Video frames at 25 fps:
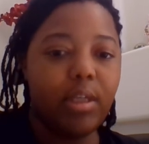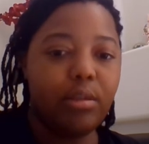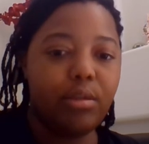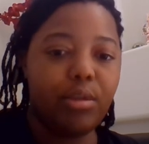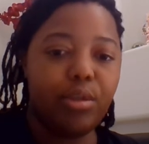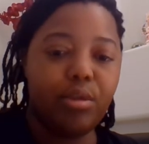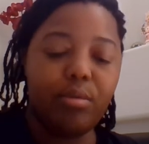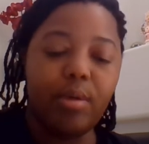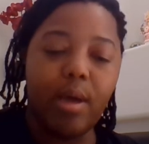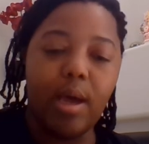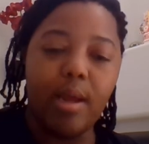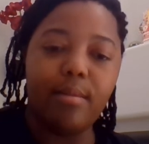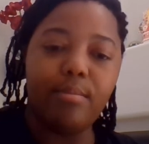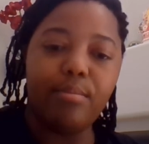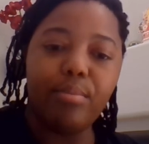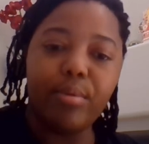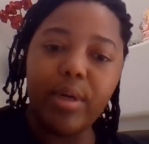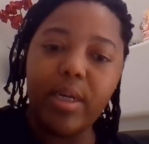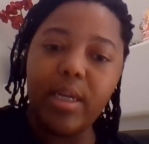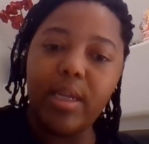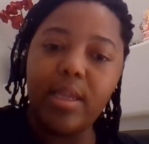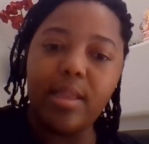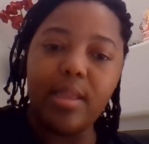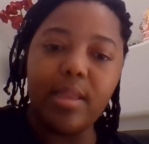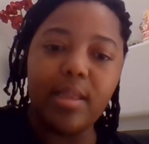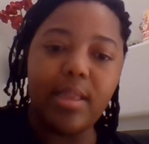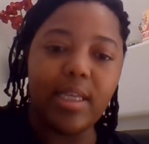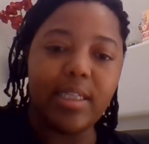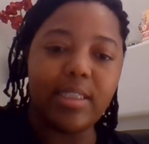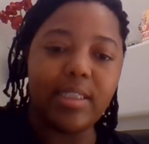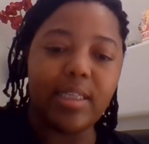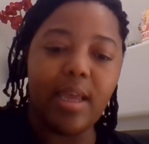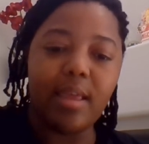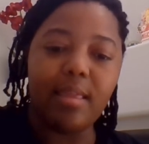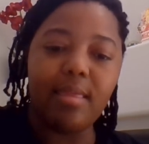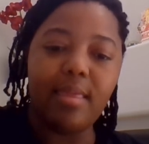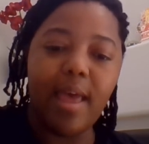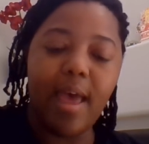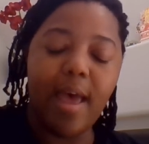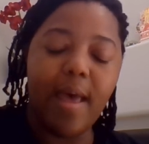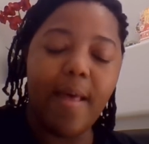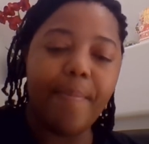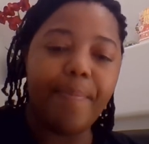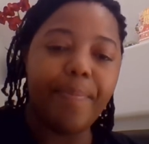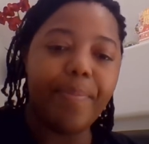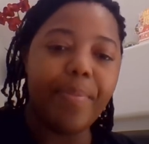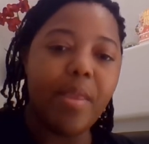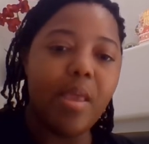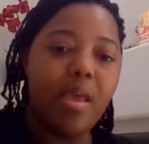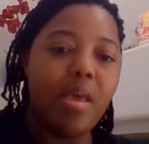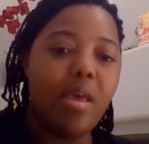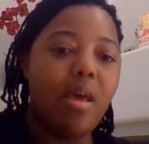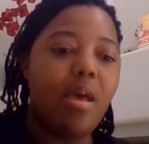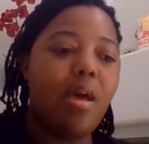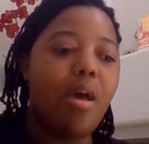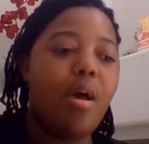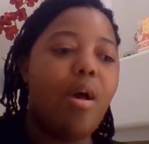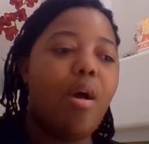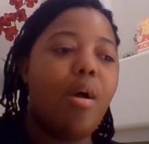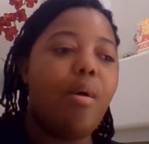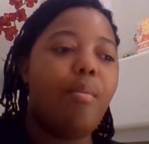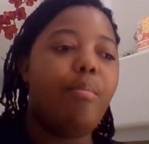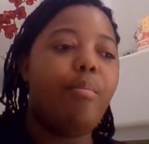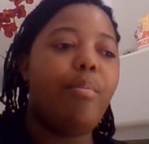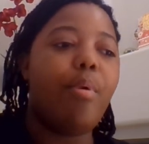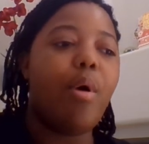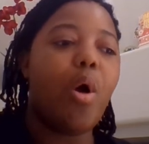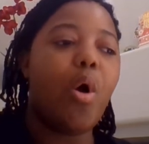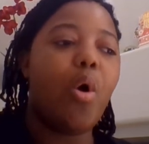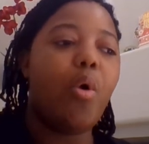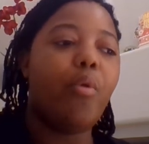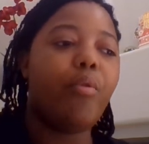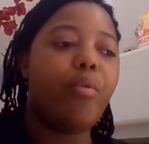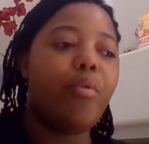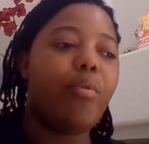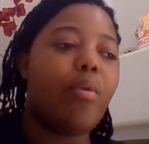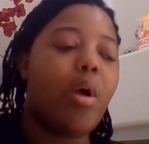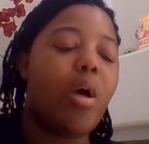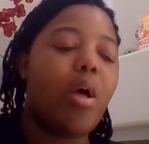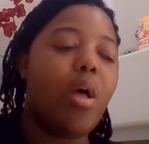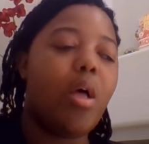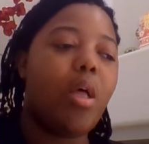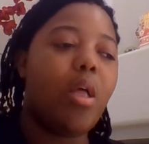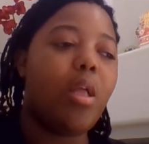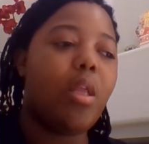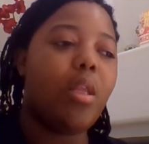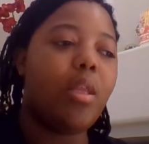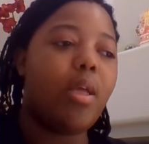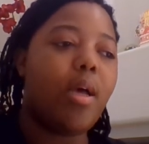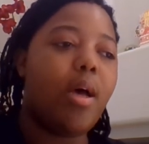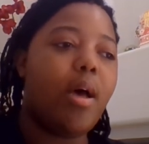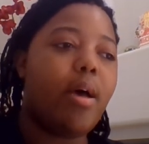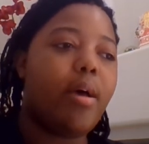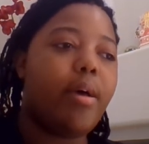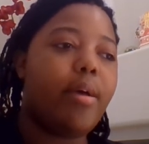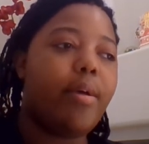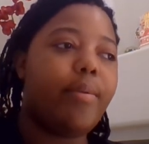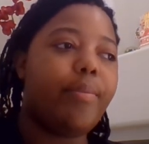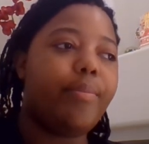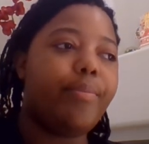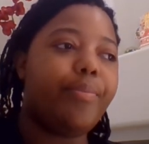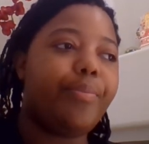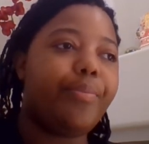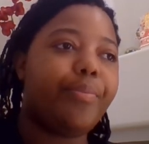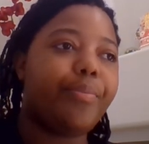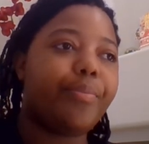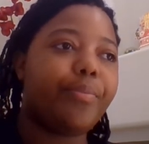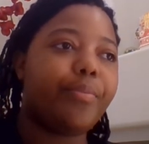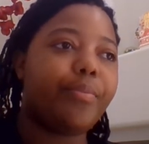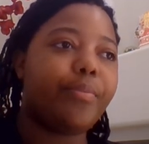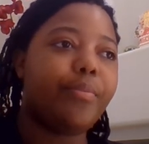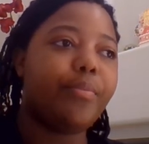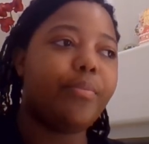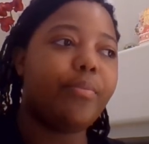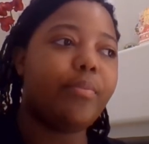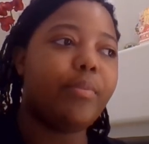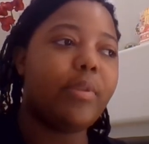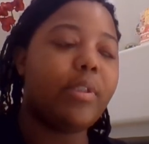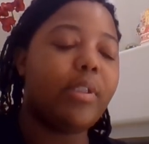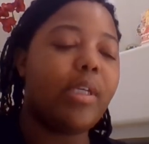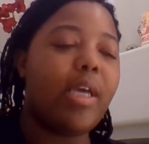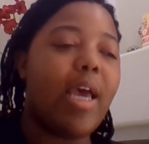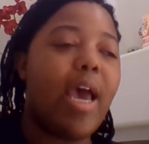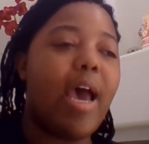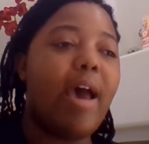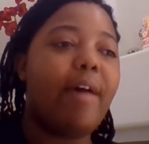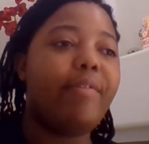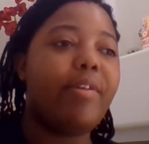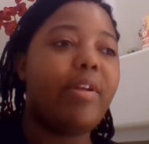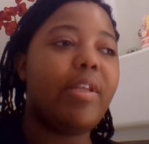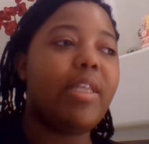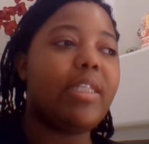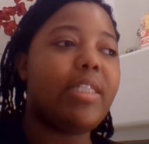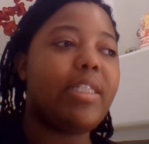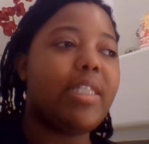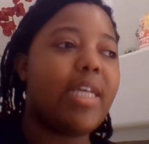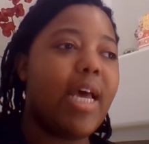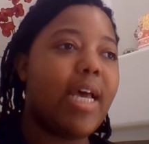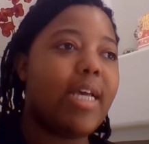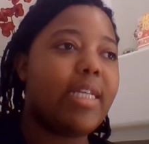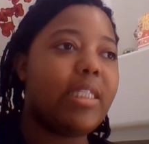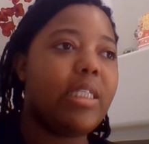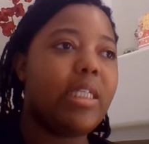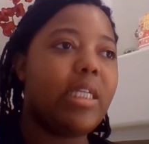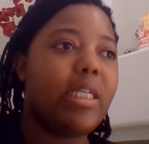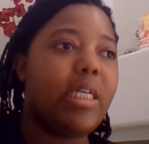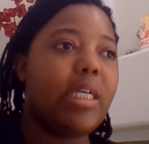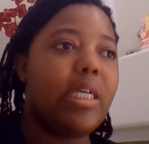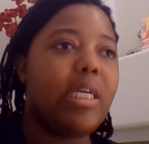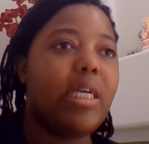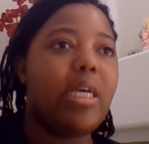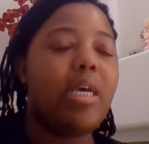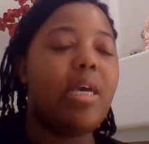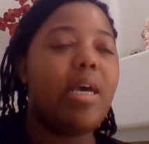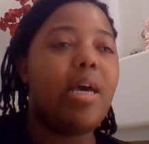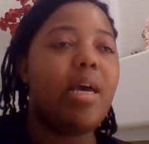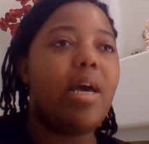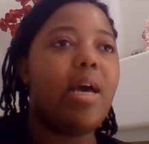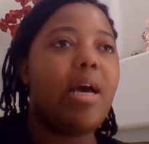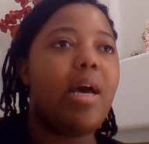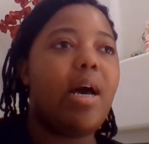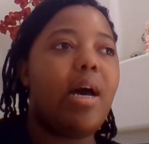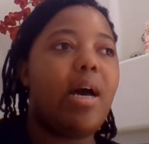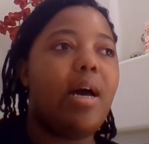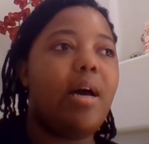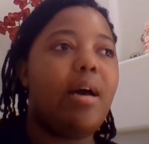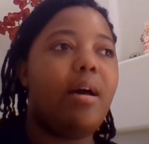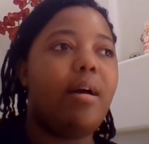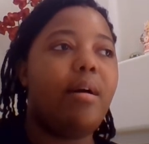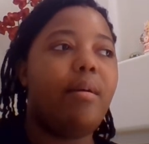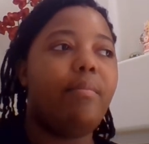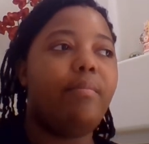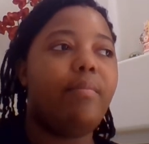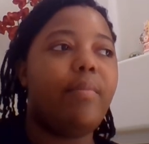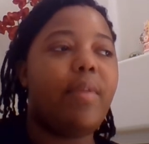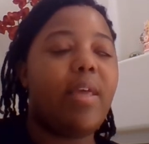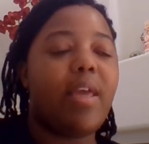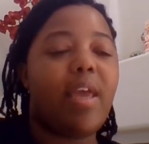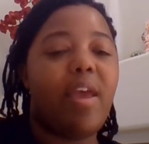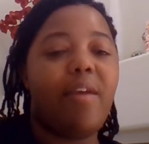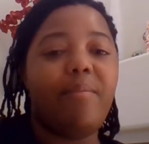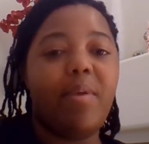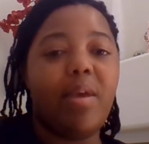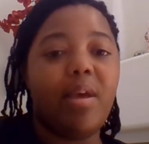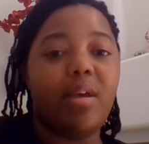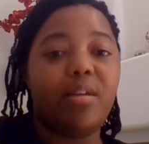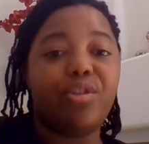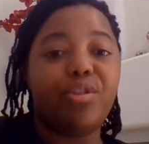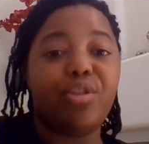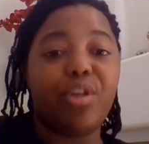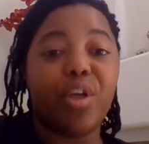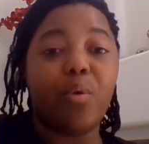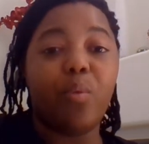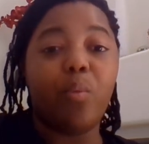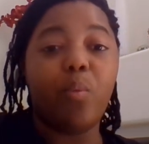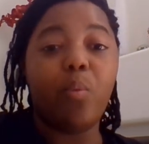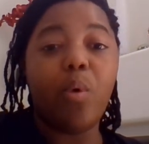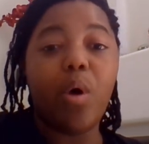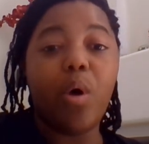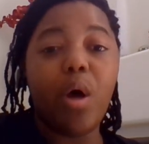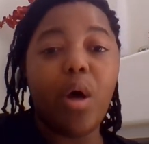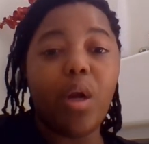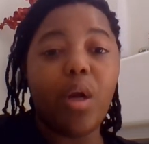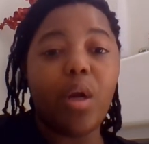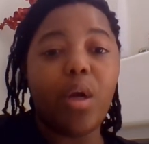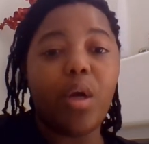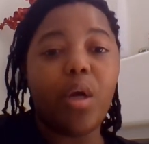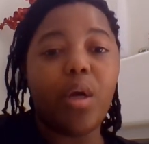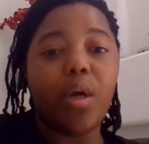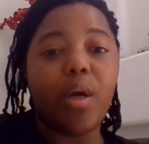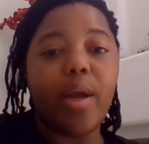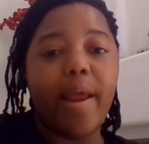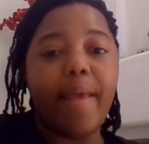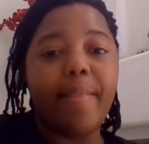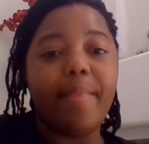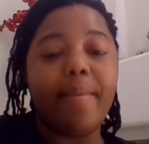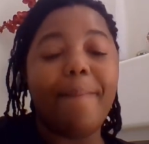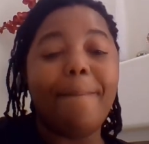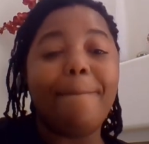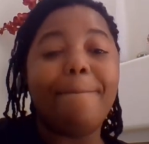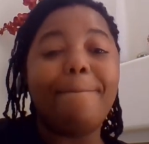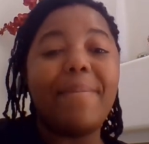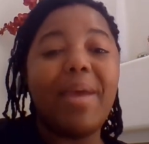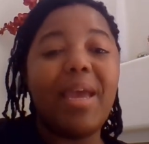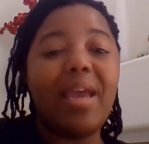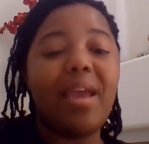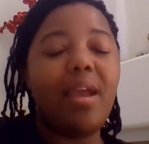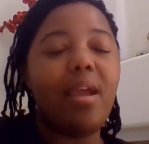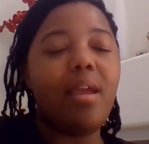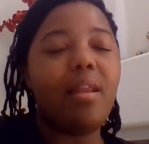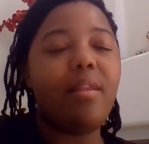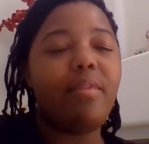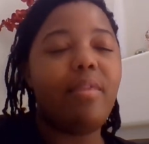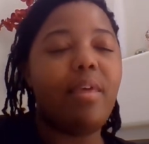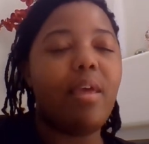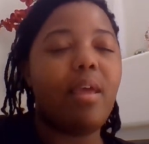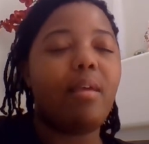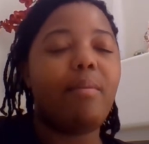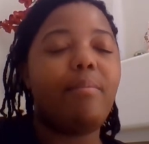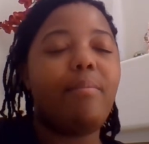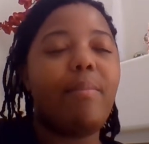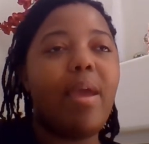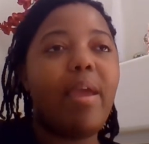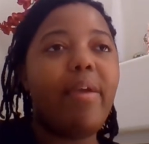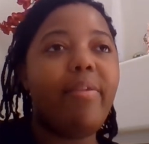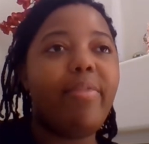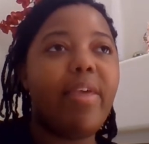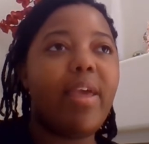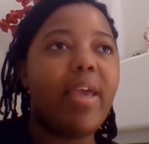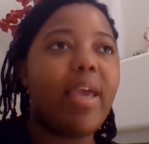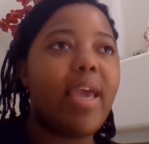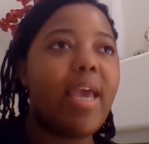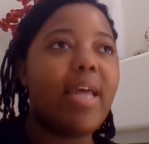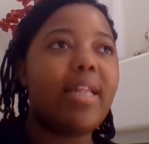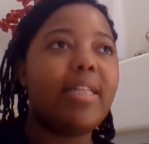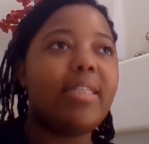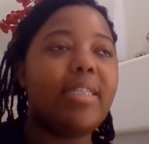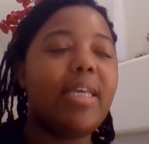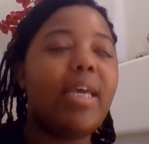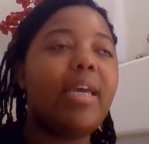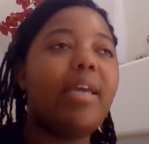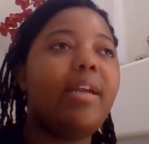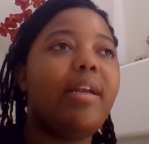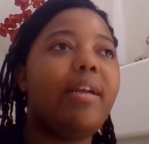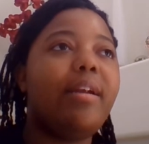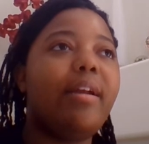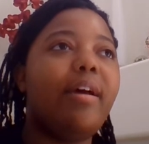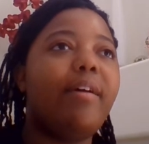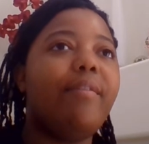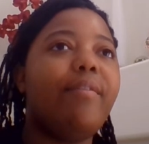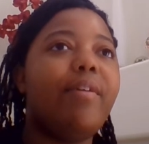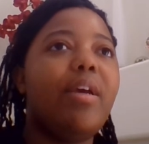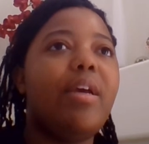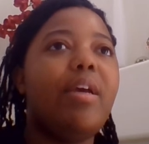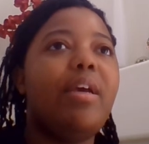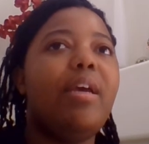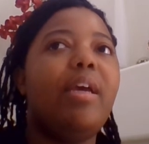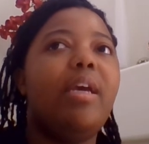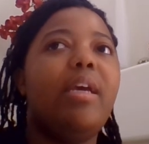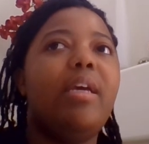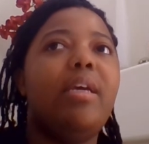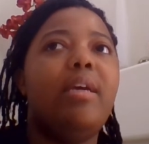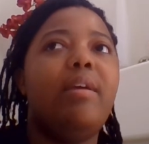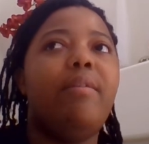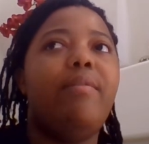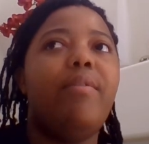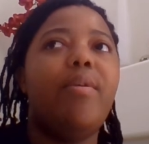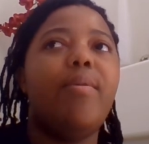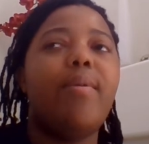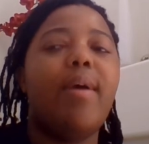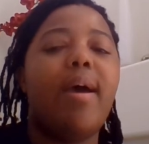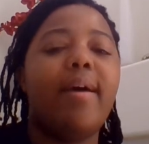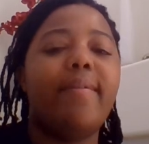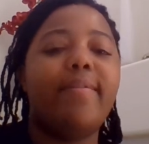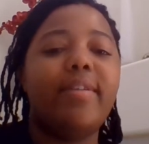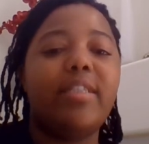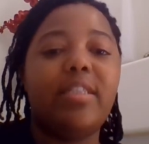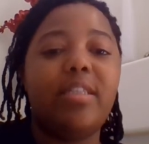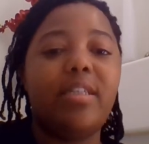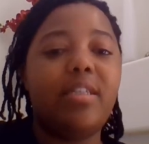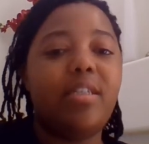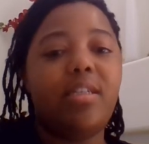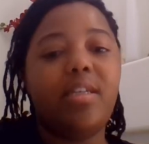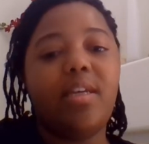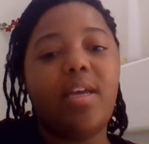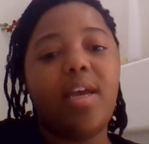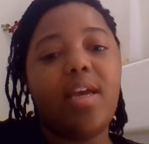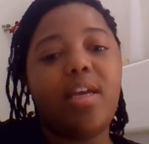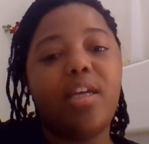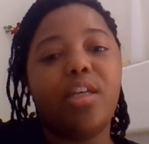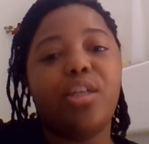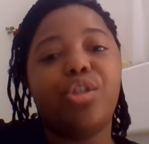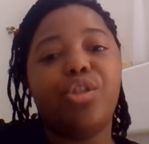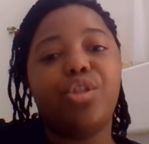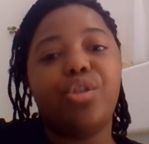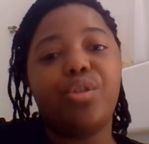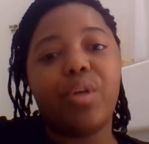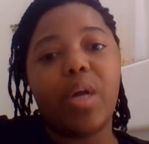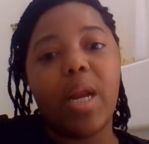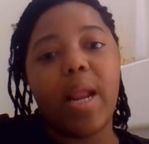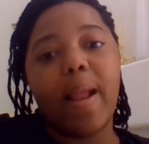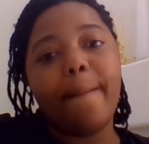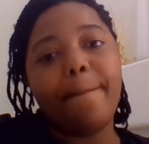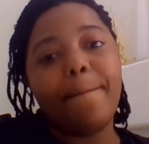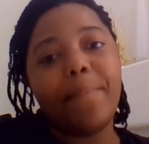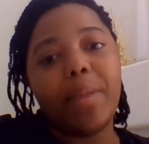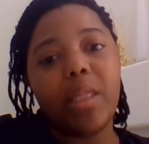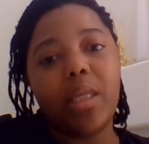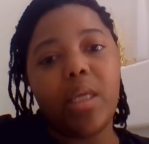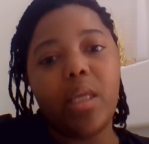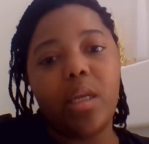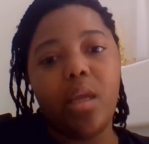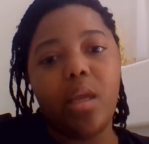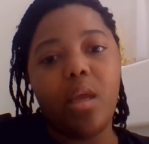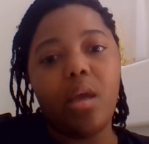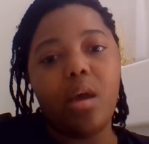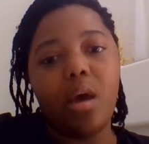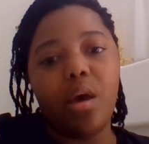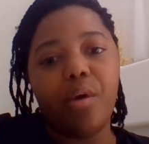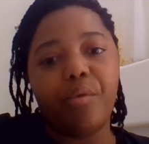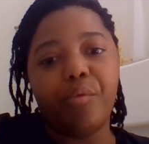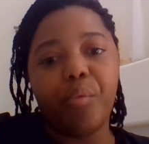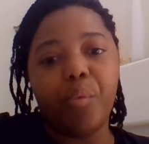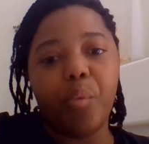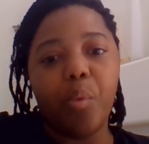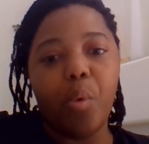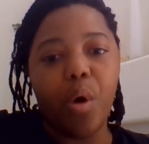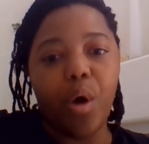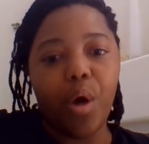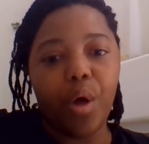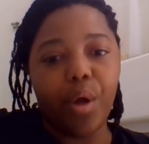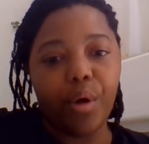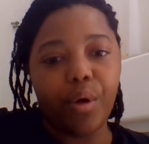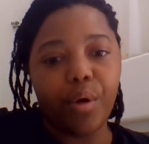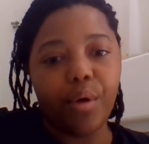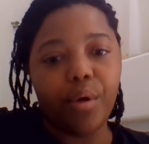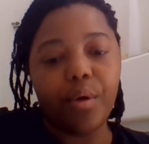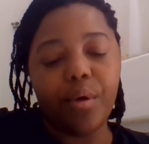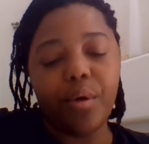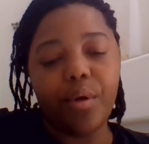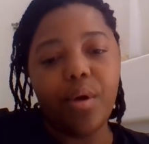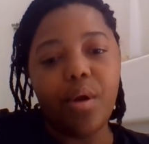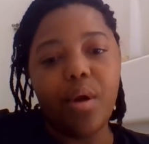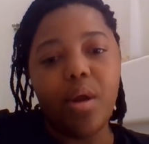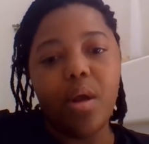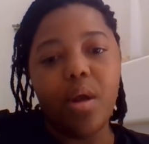tells you how to breathe and things like that. But overall, after the test, they gave me a drink of water, and the main thing, can't say it enough, if you have a CTA, is drink plenty of water,